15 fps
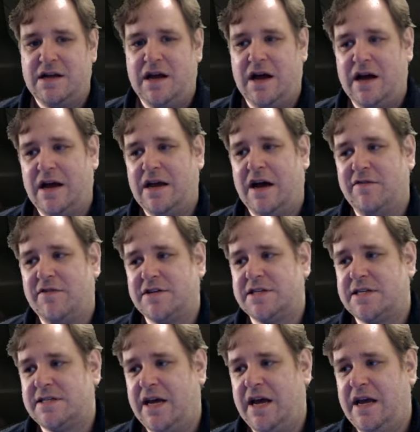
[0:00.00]
I have, as
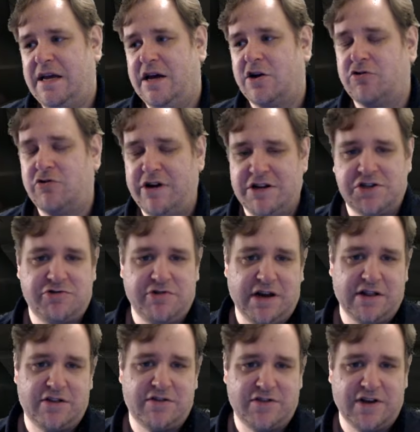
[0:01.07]
I say, a crit
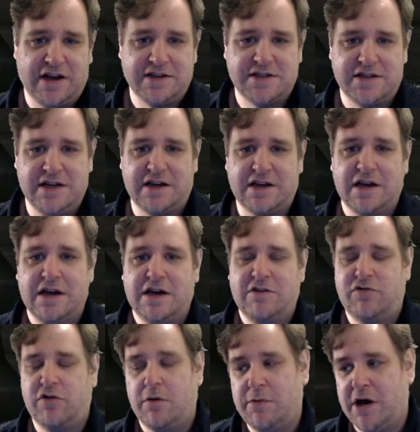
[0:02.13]
strength stat stick
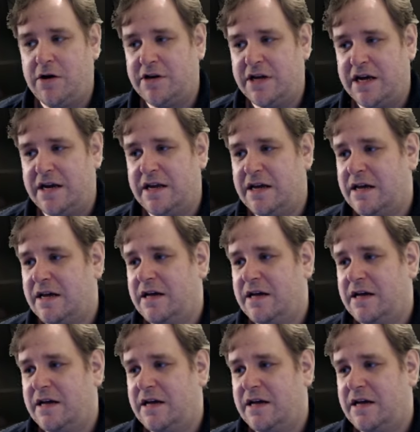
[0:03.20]
from Odyn